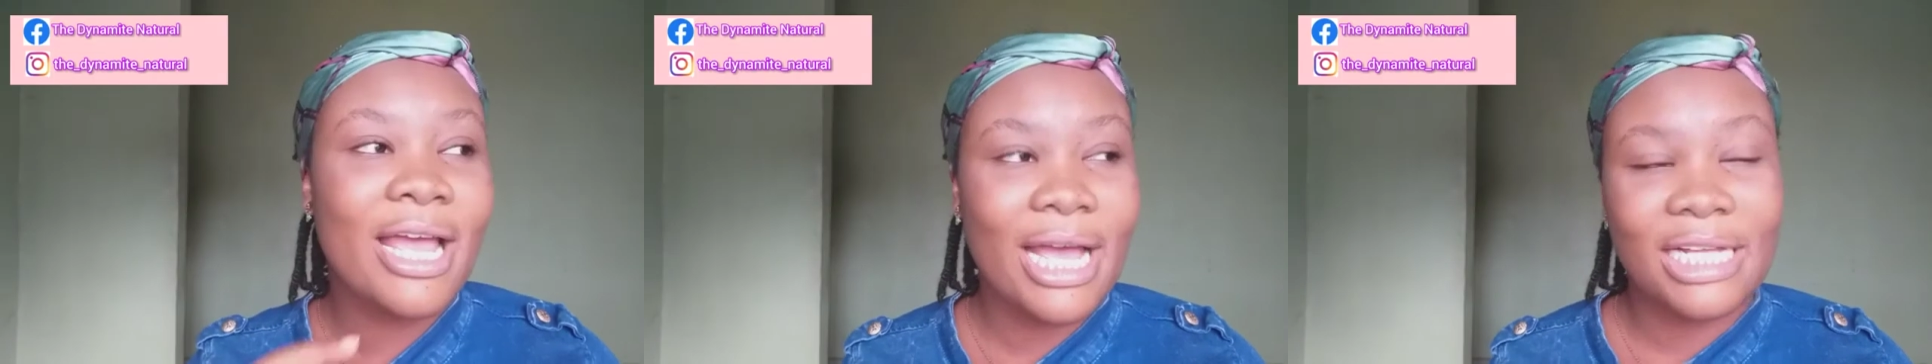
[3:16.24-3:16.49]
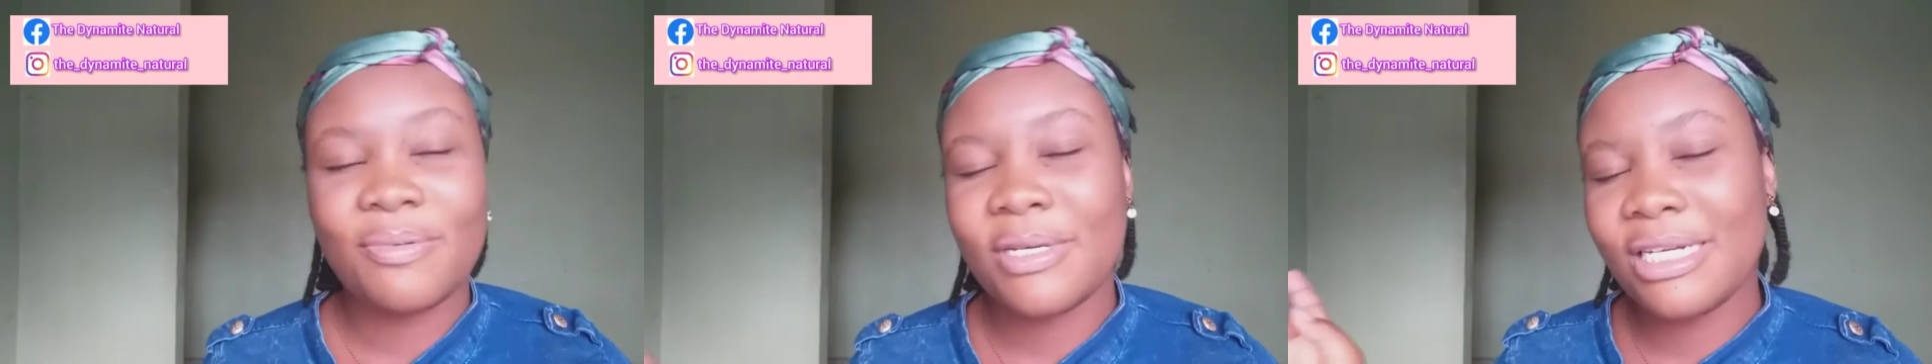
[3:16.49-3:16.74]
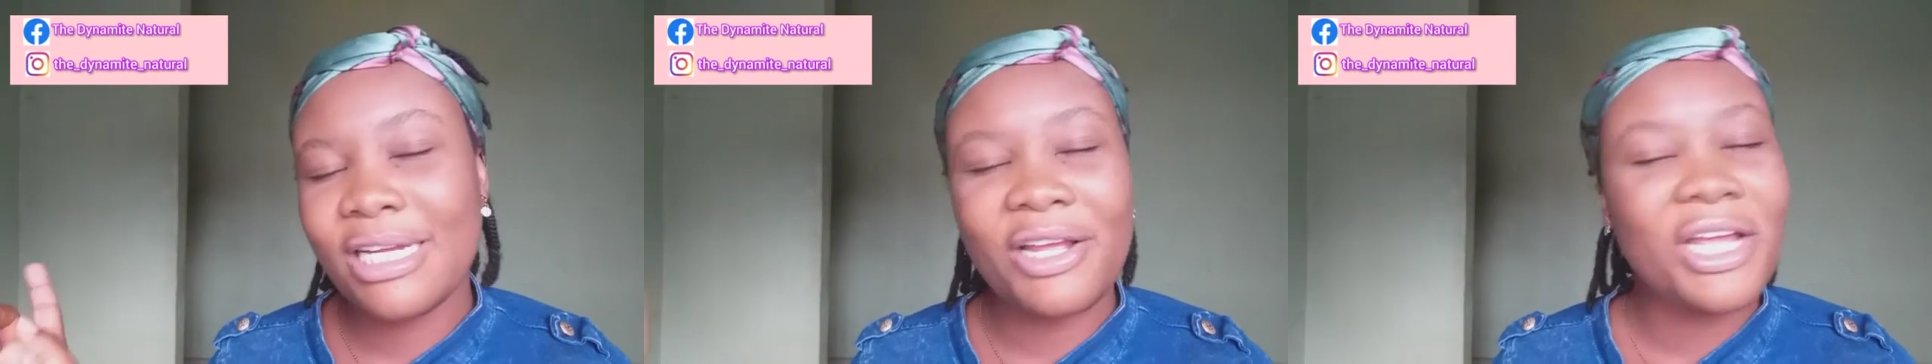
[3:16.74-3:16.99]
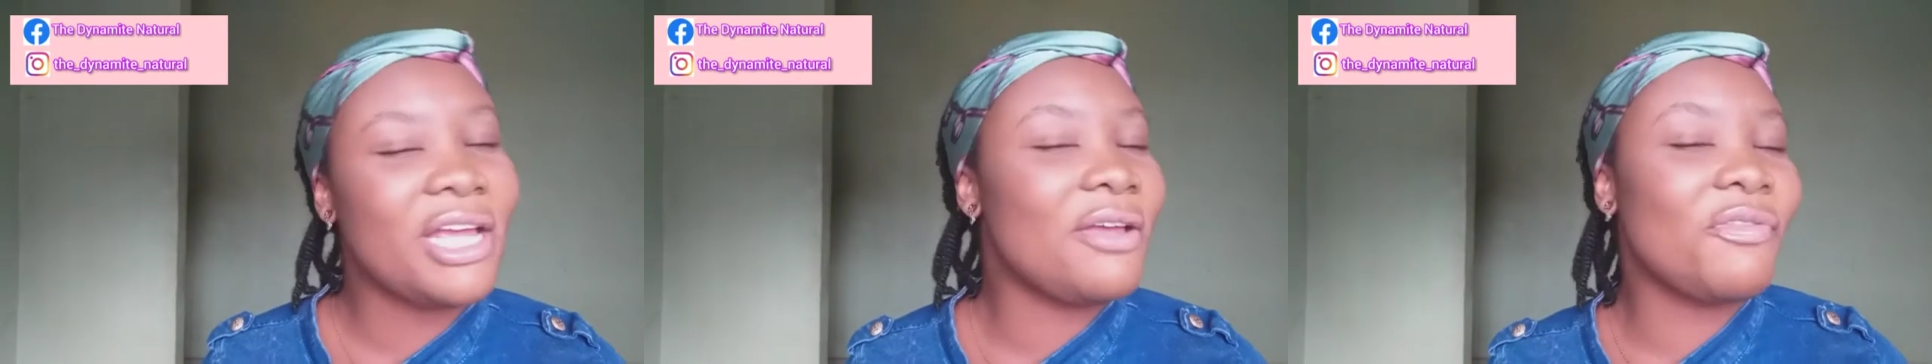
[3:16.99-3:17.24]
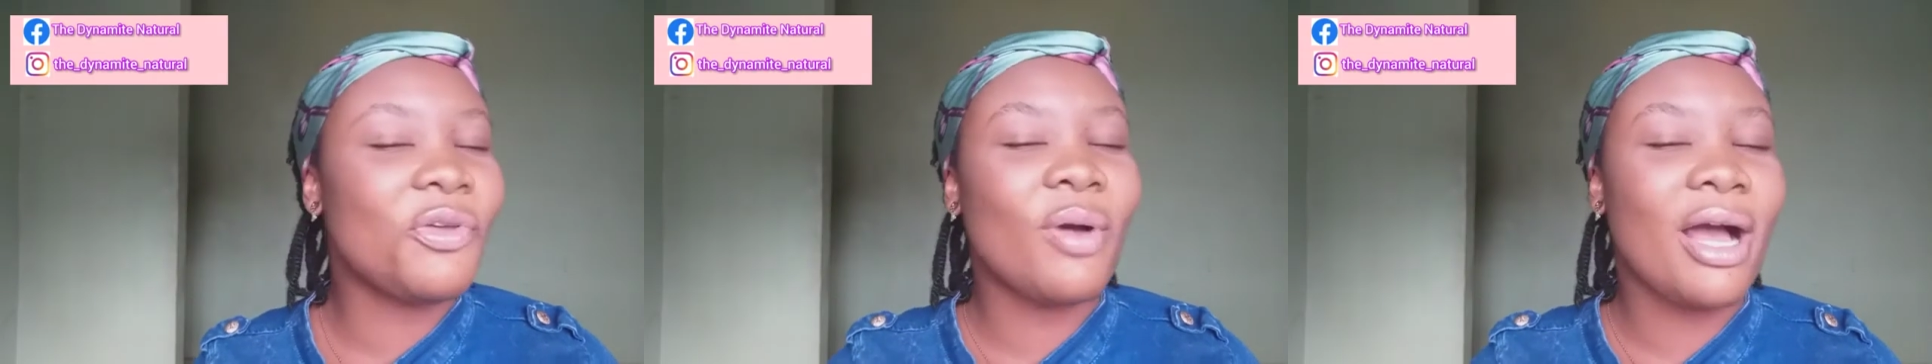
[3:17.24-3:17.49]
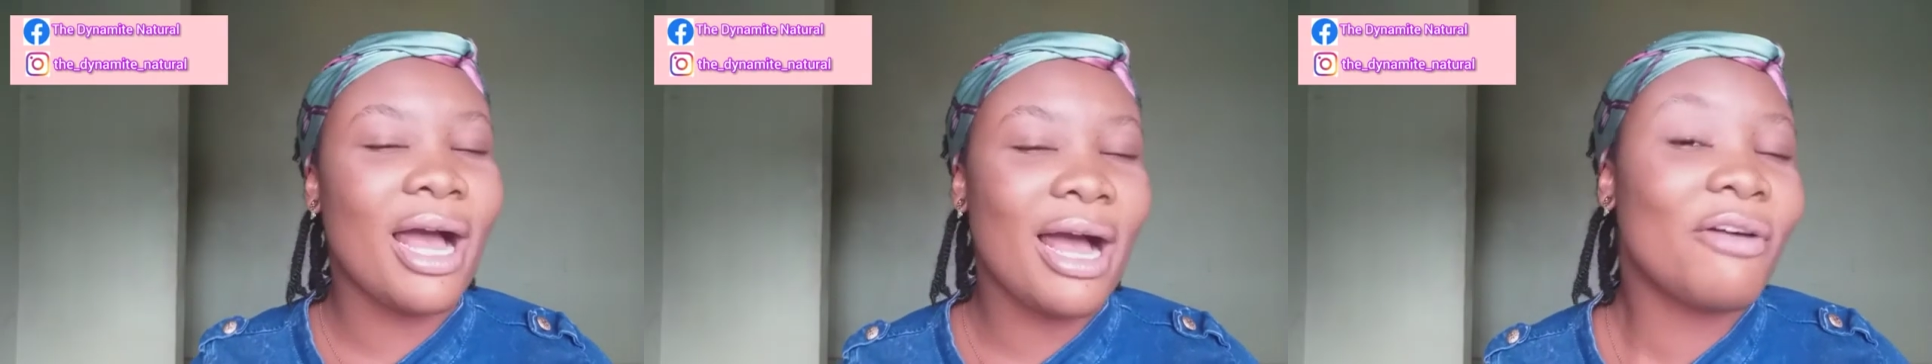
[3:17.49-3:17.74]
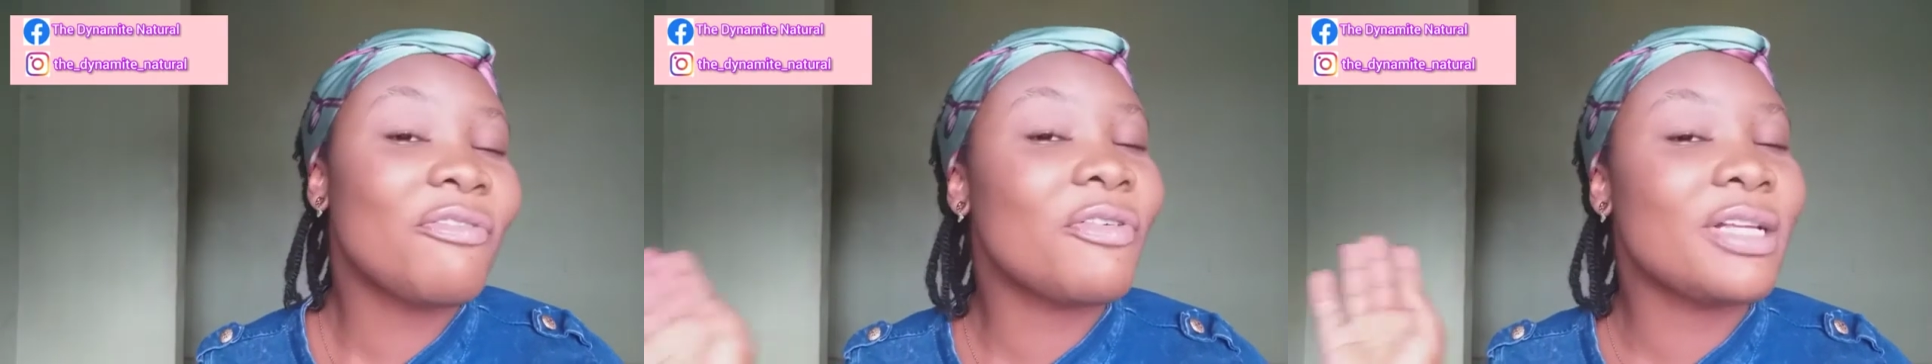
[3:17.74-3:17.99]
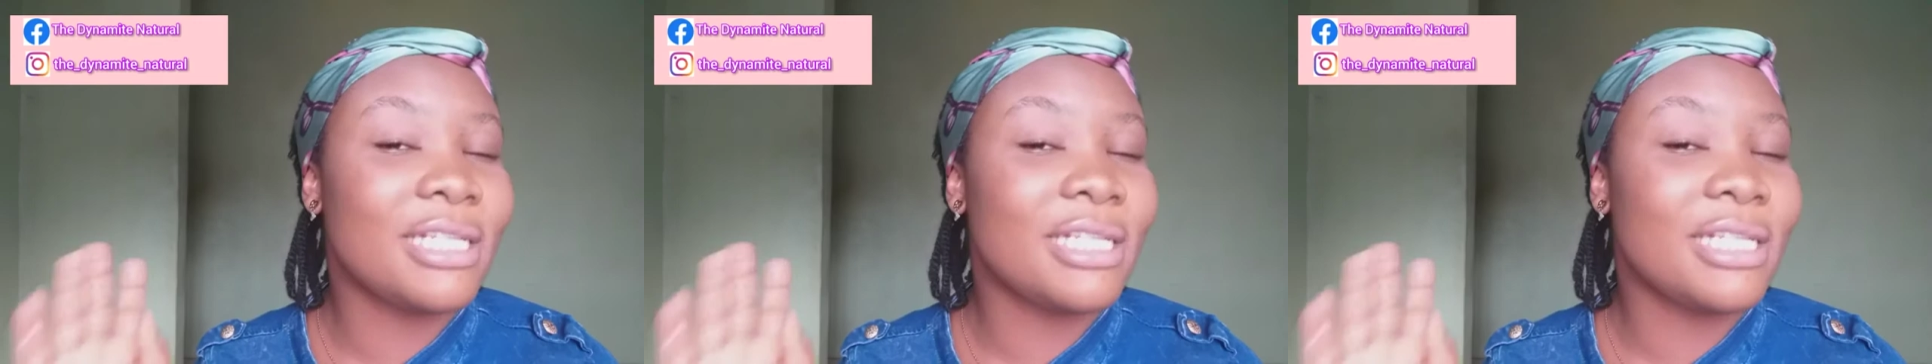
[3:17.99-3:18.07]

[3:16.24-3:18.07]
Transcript: Especially if you have